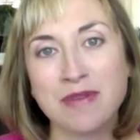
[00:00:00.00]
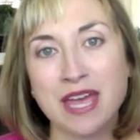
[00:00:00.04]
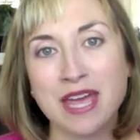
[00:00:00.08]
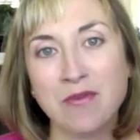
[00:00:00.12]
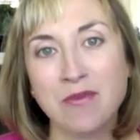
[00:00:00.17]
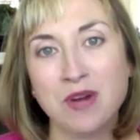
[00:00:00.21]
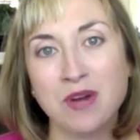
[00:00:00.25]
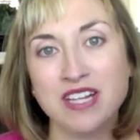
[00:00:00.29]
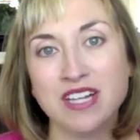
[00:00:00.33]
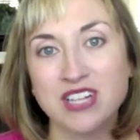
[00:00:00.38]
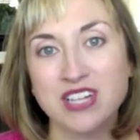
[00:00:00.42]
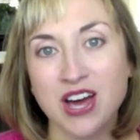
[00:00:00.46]
I
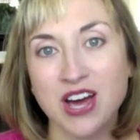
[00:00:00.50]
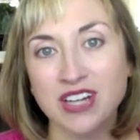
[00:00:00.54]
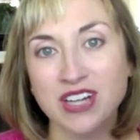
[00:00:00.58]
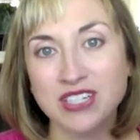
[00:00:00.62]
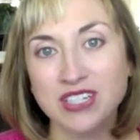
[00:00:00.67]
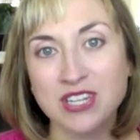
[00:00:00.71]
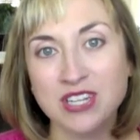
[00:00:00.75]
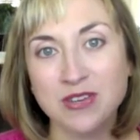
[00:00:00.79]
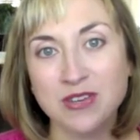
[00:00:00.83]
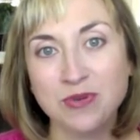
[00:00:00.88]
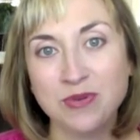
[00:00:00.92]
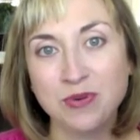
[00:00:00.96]
want to talk
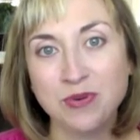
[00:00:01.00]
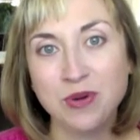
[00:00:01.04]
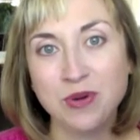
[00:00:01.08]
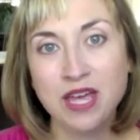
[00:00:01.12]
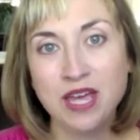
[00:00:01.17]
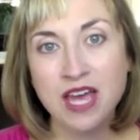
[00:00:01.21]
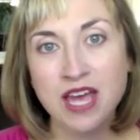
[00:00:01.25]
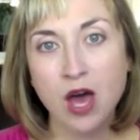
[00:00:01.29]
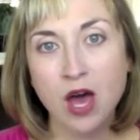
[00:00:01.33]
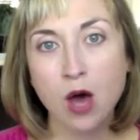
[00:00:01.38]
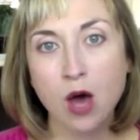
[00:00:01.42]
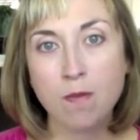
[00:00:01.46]
to you
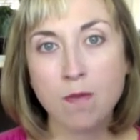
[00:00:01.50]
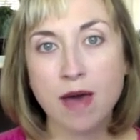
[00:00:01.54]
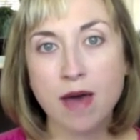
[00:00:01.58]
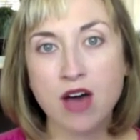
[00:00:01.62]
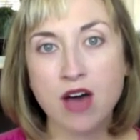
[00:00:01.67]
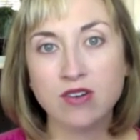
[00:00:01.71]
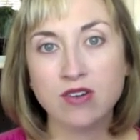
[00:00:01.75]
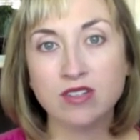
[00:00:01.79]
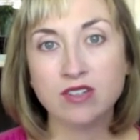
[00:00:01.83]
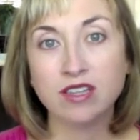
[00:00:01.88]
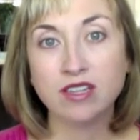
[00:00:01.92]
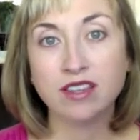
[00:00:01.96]

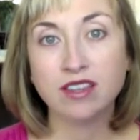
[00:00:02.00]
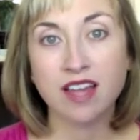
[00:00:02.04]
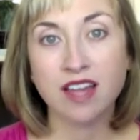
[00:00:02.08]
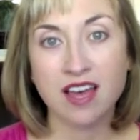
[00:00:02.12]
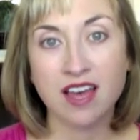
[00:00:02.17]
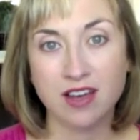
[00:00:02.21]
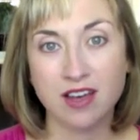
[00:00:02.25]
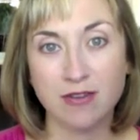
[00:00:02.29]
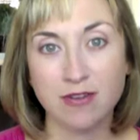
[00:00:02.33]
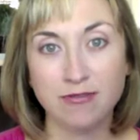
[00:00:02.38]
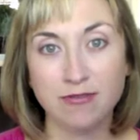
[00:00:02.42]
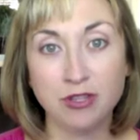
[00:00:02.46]
about
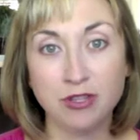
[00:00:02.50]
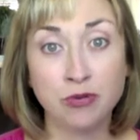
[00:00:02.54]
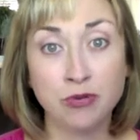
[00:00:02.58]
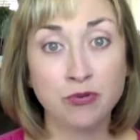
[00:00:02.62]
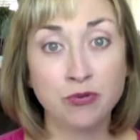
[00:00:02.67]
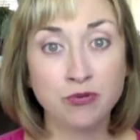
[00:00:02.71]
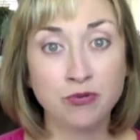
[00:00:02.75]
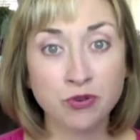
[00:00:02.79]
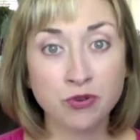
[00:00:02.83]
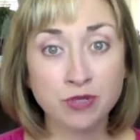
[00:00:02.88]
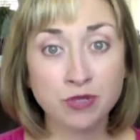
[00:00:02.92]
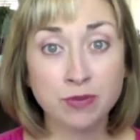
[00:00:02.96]
love, the
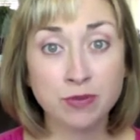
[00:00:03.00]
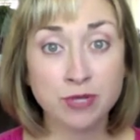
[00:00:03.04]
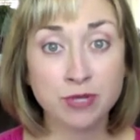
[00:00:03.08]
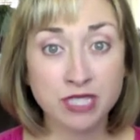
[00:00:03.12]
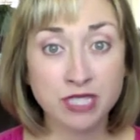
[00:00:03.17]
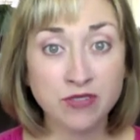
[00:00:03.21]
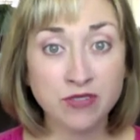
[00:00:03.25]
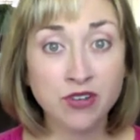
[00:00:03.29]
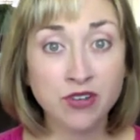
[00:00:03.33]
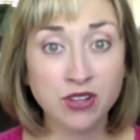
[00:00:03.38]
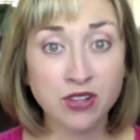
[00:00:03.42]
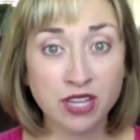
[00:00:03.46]
fruit,
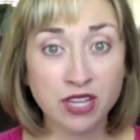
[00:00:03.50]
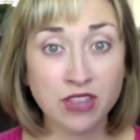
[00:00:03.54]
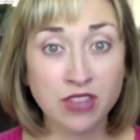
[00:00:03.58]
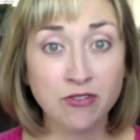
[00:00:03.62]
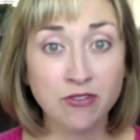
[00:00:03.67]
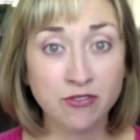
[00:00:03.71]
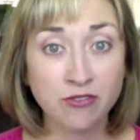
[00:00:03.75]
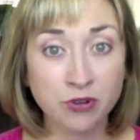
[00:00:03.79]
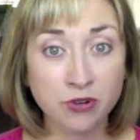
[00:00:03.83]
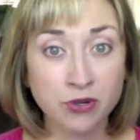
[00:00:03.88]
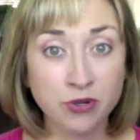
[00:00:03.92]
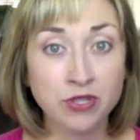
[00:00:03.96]
specifically the
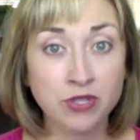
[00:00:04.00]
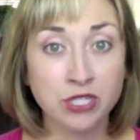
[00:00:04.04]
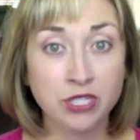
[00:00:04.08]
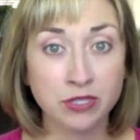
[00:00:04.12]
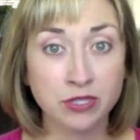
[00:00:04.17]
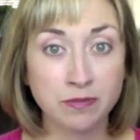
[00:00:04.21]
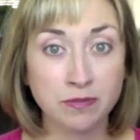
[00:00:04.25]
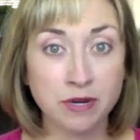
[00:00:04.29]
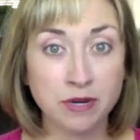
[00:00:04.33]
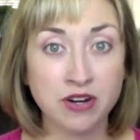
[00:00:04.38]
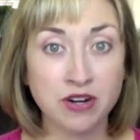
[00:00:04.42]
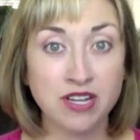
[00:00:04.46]
fruit of the
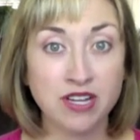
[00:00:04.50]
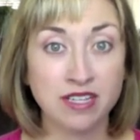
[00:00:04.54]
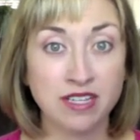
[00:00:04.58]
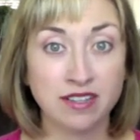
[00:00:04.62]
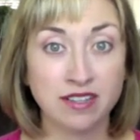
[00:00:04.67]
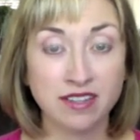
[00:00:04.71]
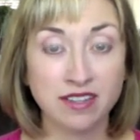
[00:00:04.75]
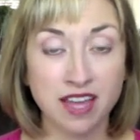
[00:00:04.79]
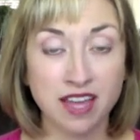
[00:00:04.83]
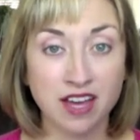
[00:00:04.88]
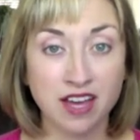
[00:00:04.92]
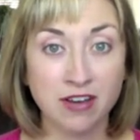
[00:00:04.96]
Spirit,
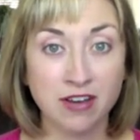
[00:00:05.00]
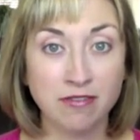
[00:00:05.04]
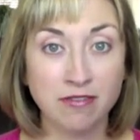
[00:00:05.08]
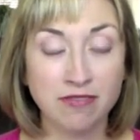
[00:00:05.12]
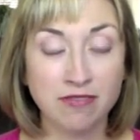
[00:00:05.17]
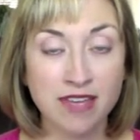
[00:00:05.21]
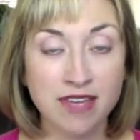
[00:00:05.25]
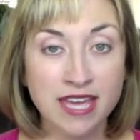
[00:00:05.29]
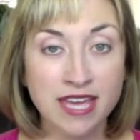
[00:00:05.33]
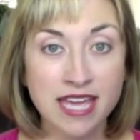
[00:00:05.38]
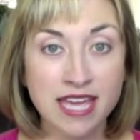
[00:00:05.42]
love.